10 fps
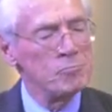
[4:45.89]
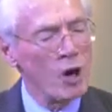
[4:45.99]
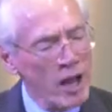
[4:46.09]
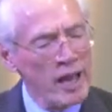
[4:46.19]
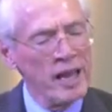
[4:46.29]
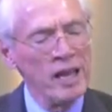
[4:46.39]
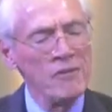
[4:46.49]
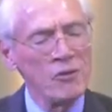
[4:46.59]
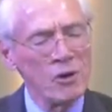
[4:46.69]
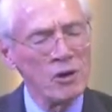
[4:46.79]
Pray
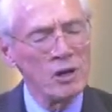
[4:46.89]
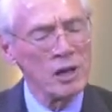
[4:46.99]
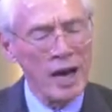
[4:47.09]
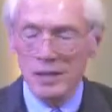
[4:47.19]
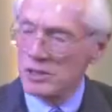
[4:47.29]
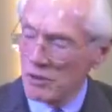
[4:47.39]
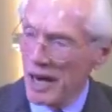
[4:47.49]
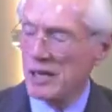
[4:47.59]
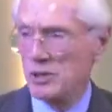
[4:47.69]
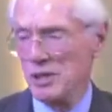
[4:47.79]
for God's
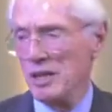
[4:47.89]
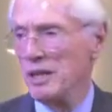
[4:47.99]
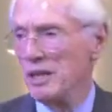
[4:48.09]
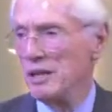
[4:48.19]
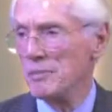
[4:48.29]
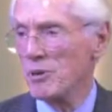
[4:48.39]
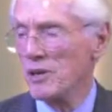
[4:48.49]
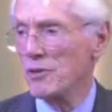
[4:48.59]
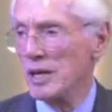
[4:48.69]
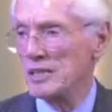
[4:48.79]
direction. Pray
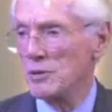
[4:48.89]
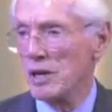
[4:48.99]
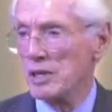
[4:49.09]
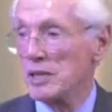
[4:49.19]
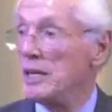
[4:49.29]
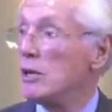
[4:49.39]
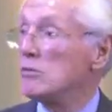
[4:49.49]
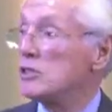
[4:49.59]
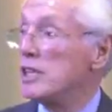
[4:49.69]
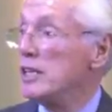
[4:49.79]
for God's direction. And
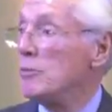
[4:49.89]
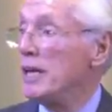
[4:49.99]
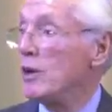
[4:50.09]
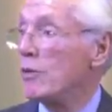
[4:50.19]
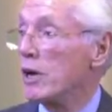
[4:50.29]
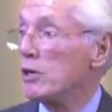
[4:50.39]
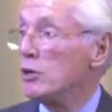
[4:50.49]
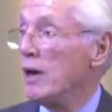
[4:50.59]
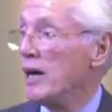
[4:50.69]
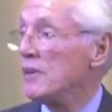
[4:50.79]
don't send them anywhere
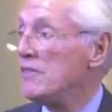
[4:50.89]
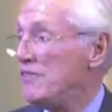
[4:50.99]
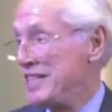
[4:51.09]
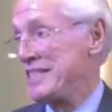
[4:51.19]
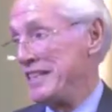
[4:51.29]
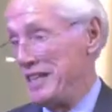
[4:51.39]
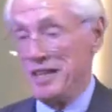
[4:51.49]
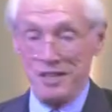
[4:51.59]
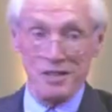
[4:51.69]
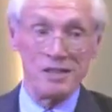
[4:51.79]
you haven't
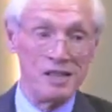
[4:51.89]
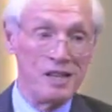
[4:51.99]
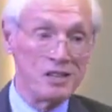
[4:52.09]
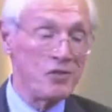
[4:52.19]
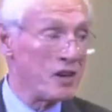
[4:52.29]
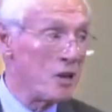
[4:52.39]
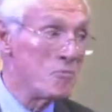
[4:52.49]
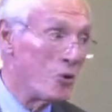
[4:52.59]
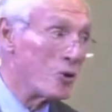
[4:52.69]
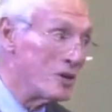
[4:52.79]
visited. It's very
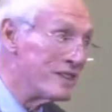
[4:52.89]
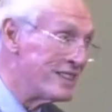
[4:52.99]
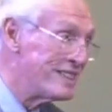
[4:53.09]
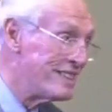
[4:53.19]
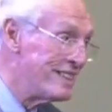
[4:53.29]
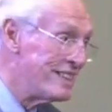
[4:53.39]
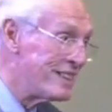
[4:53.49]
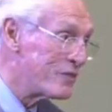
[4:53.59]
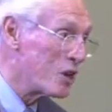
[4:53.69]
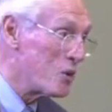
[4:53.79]
important.
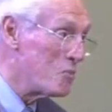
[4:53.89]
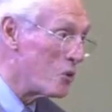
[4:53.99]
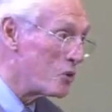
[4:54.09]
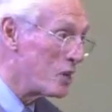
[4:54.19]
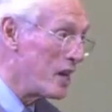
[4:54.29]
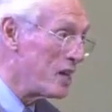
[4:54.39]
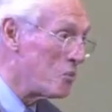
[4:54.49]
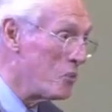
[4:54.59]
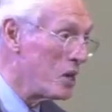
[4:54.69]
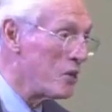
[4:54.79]
Very important. You can't
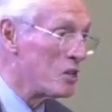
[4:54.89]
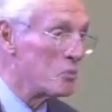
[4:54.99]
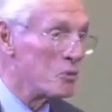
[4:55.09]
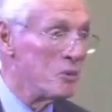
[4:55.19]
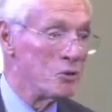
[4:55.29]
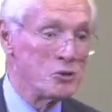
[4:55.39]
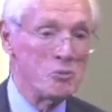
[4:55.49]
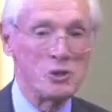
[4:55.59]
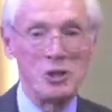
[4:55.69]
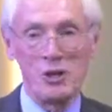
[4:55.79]
depend on the promotional
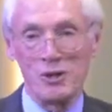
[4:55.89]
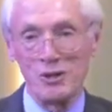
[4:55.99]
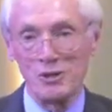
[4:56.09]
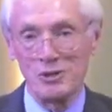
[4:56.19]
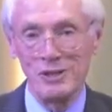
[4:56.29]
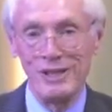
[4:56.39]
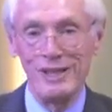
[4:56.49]
materials.